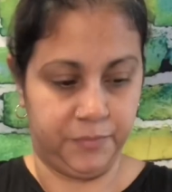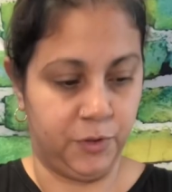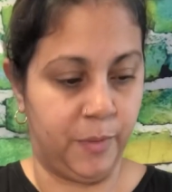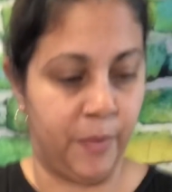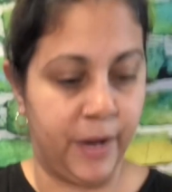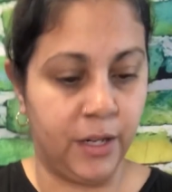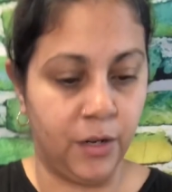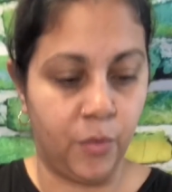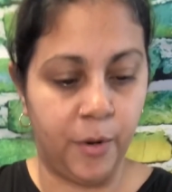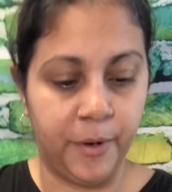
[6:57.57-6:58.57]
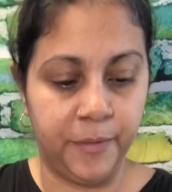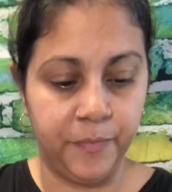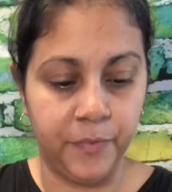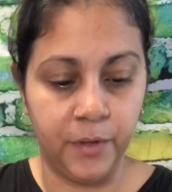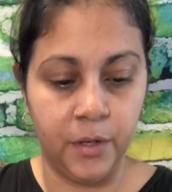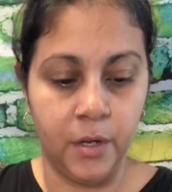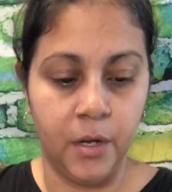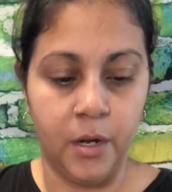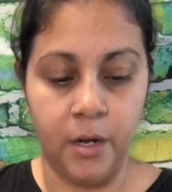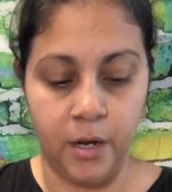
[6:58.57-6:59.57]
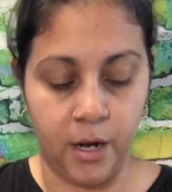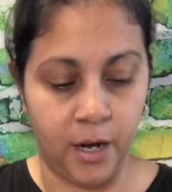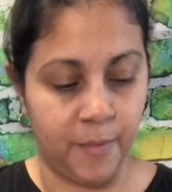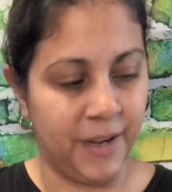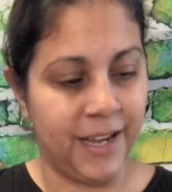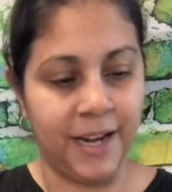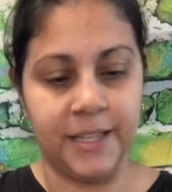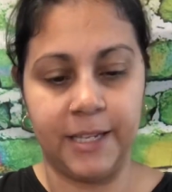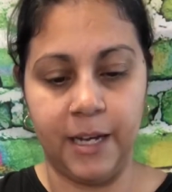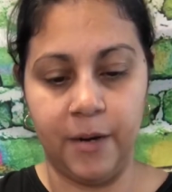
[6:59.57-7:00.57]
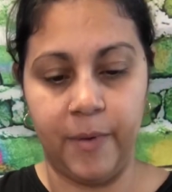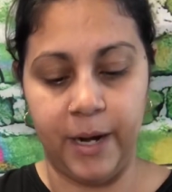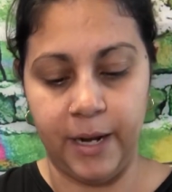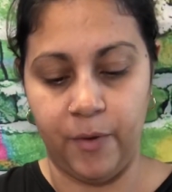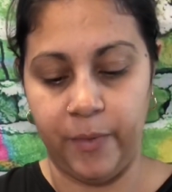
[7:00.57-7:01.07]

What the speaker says: do my regular wormer. Again, it's kind of rainy and